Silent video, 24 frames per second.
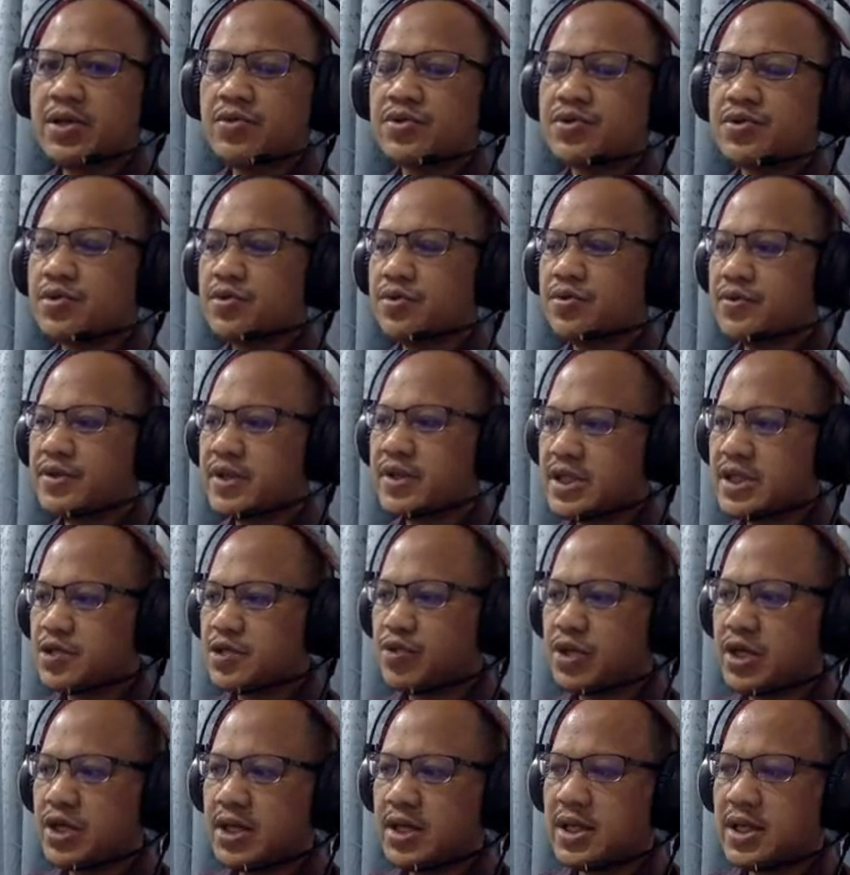So this
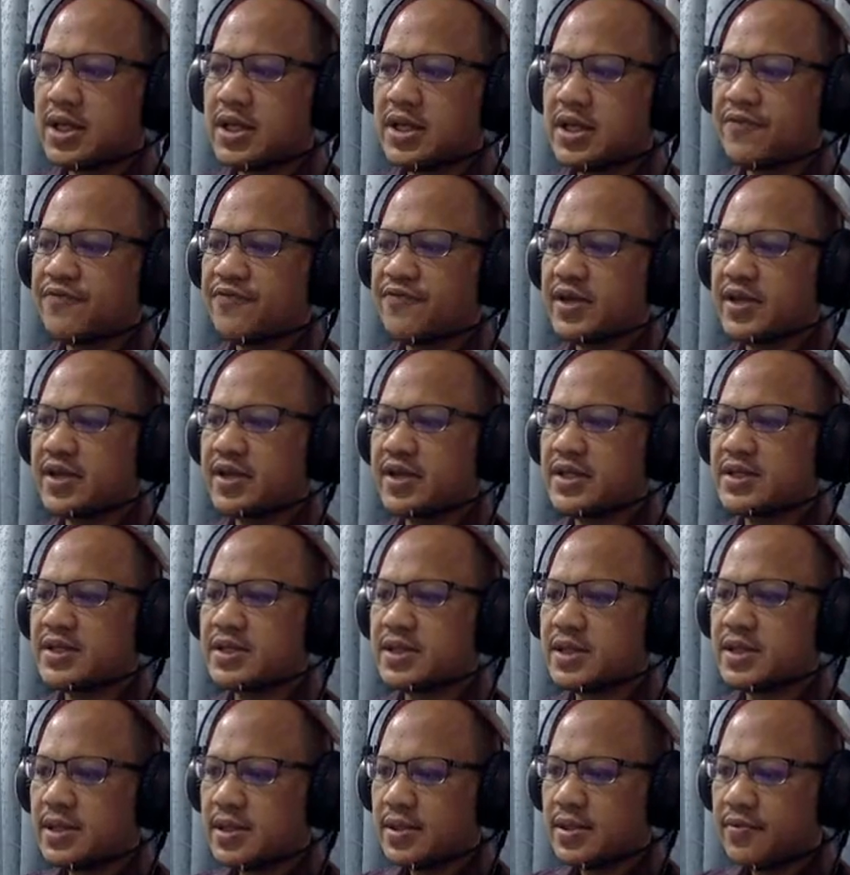word, if it is
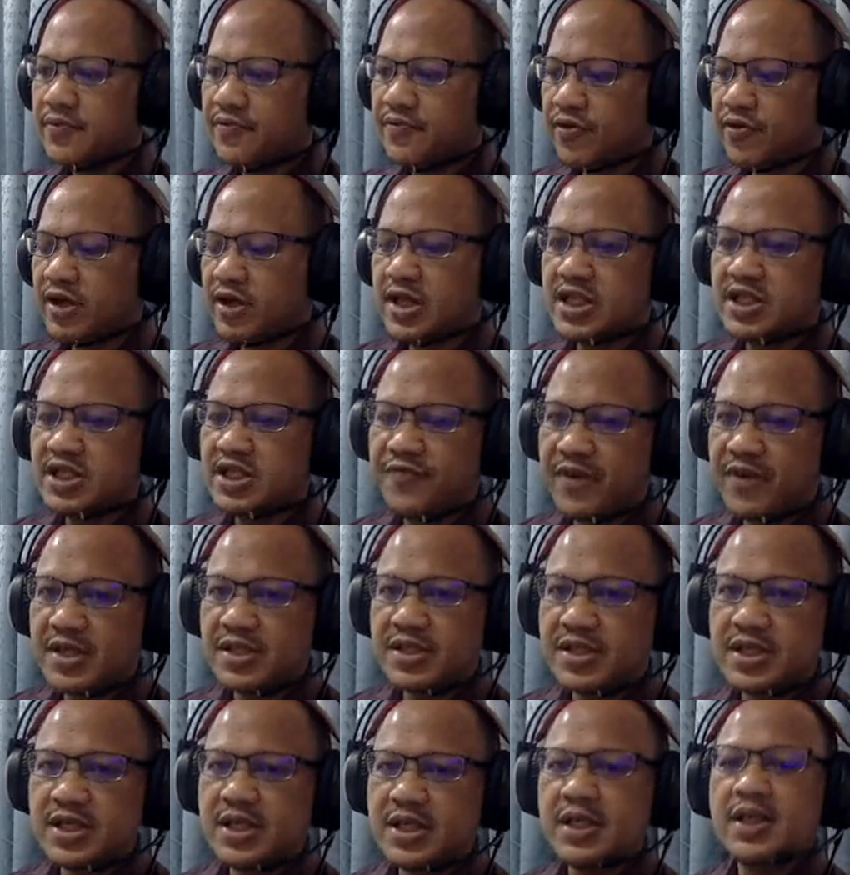for this
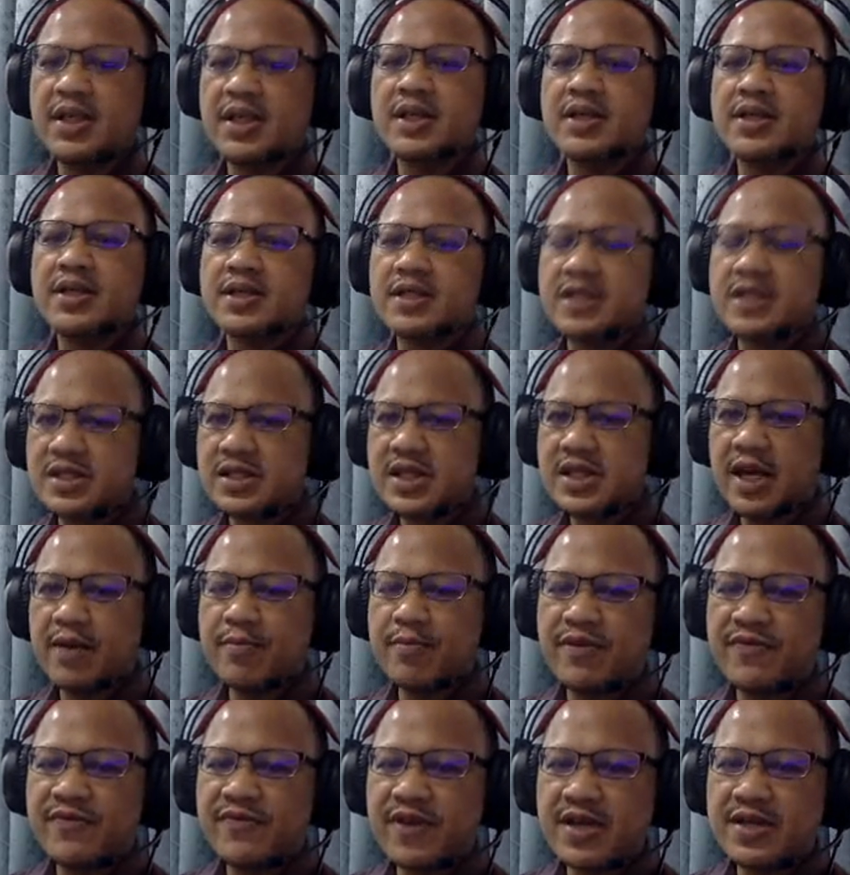function, this grammar
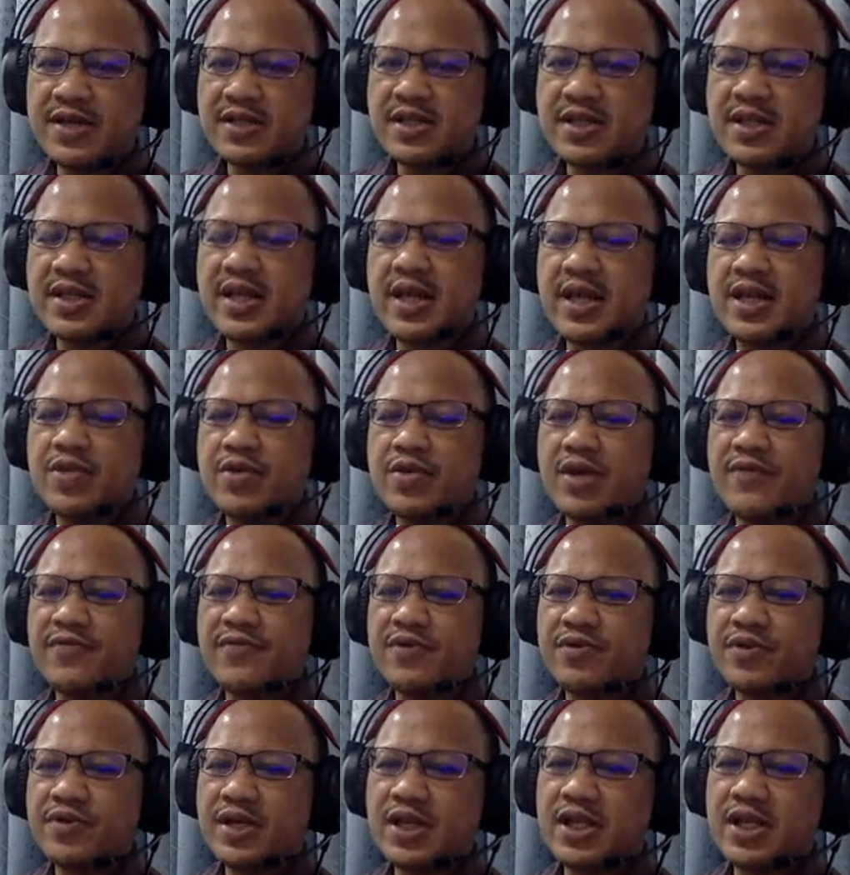function, then you have
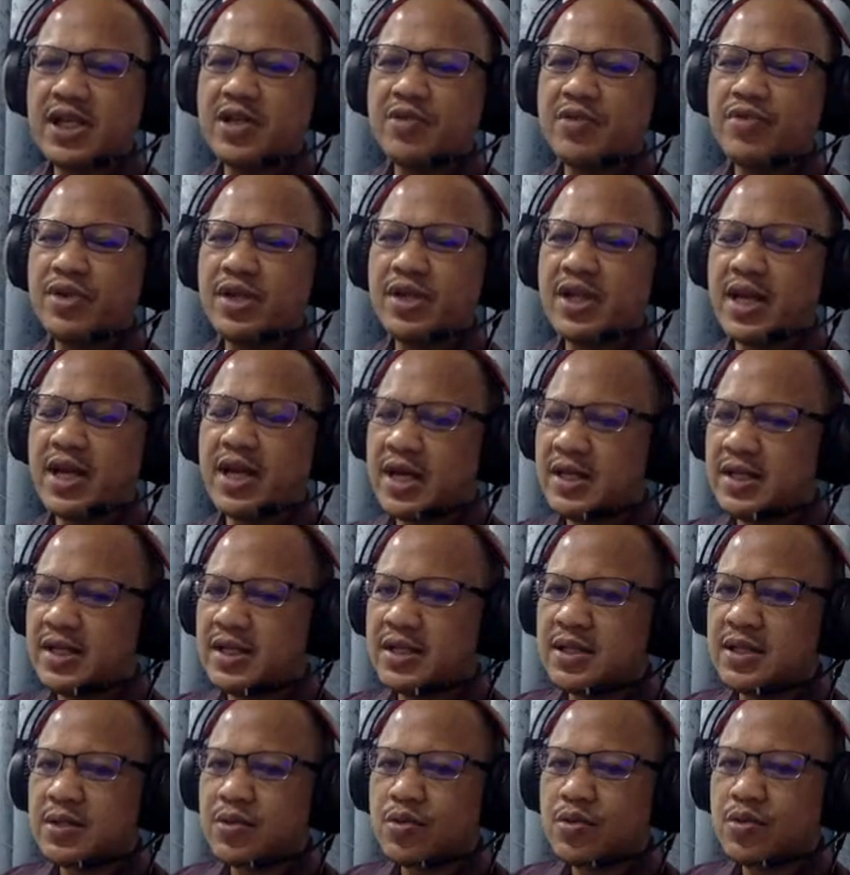to read it with
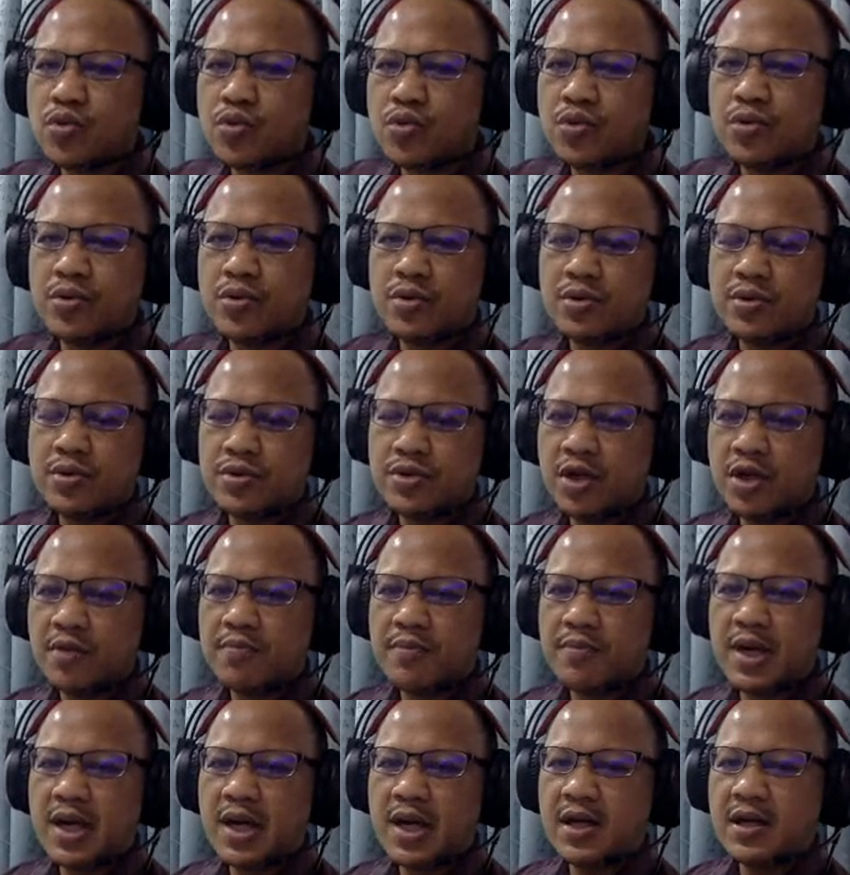either u,
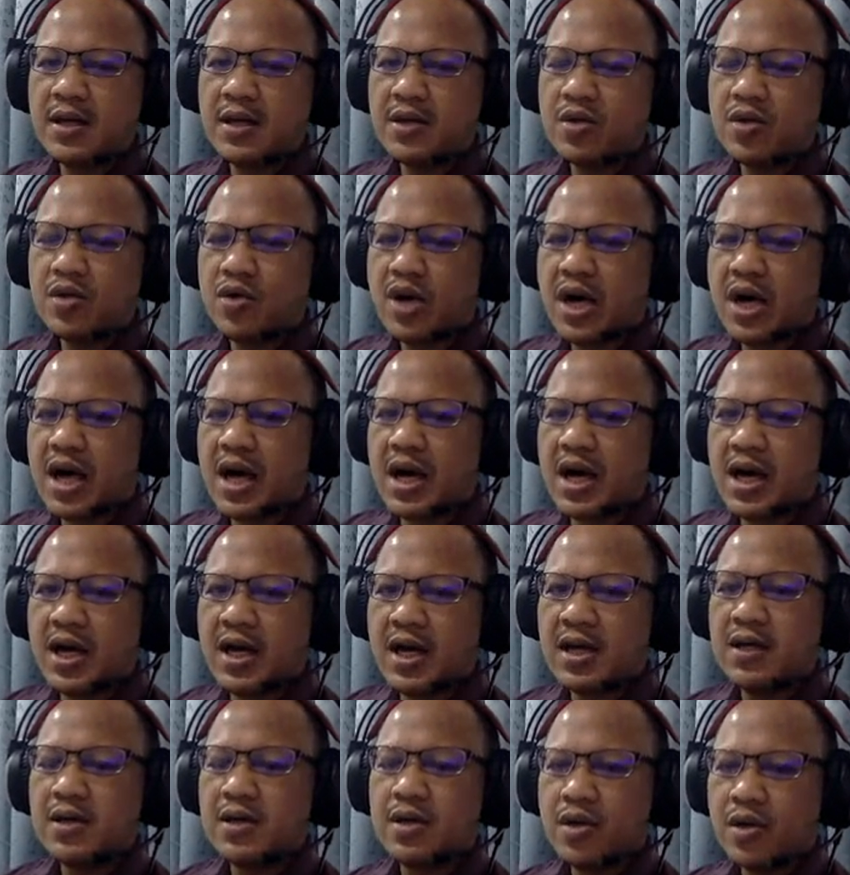dhamma, or a,
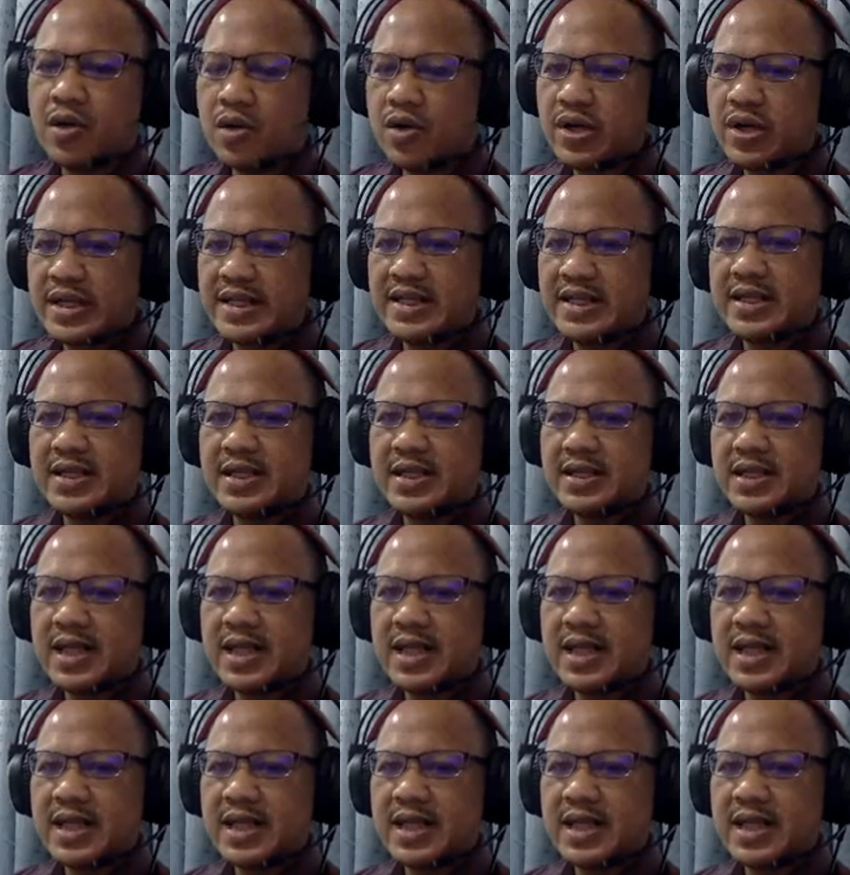or e.